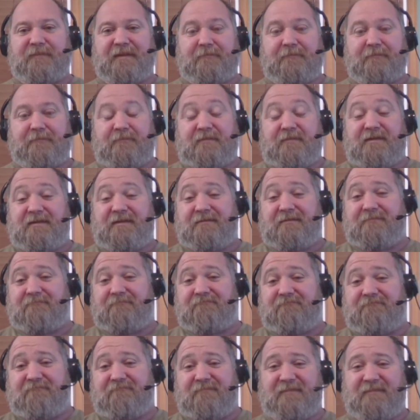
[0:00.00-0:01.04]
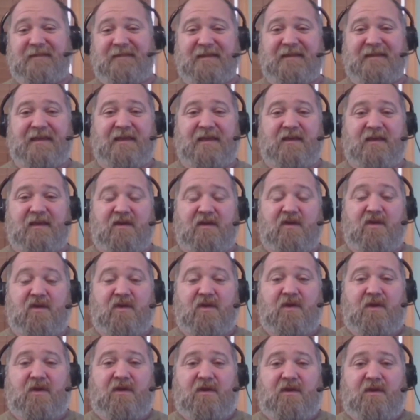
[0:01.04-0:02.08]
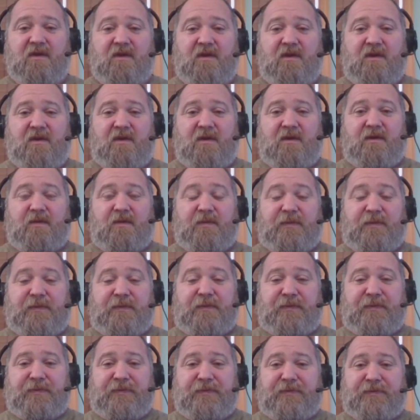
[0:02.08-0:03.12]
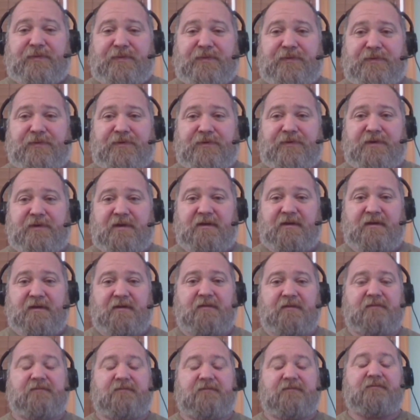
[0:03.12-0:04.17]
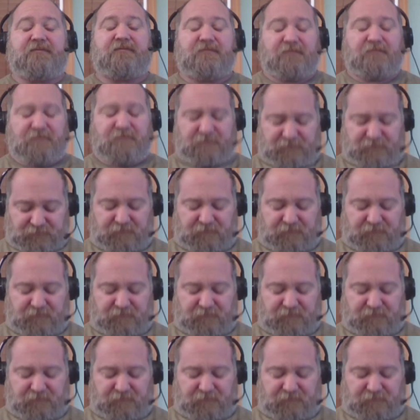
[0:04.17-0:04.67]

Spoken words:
(silent)